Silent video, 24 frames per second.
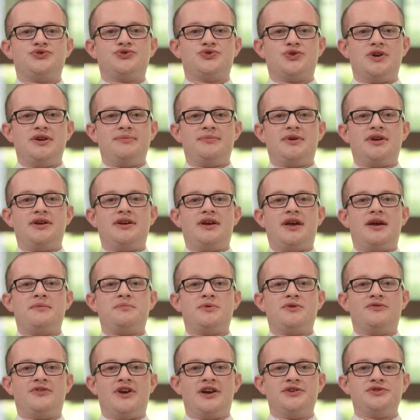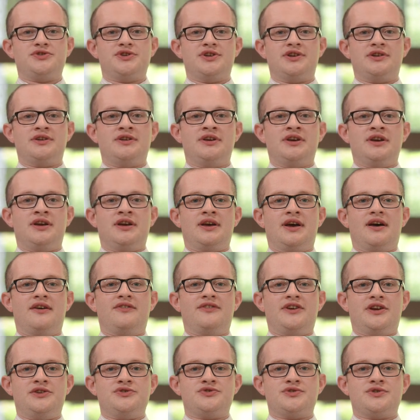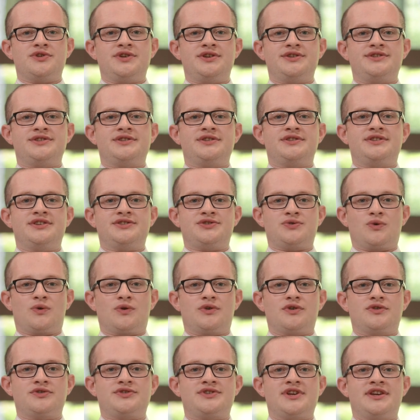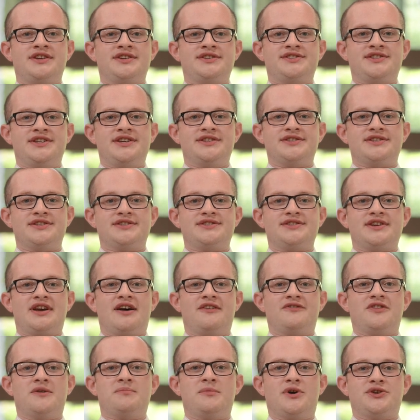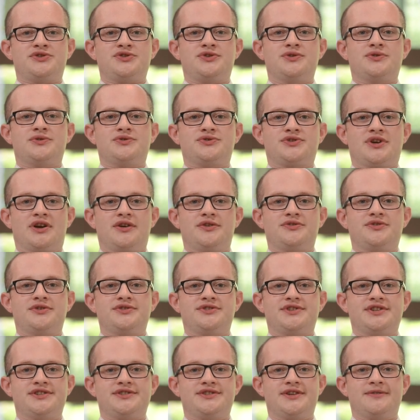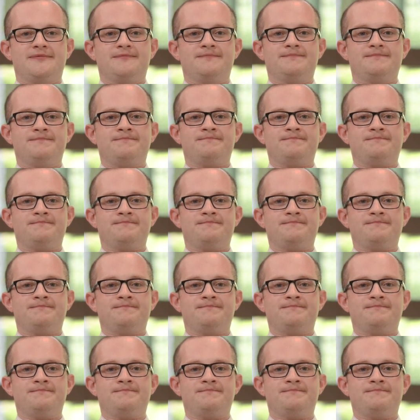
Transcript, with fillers: treatment, and prevention of injuries, disorders, and diseases of the musculoskeletal system.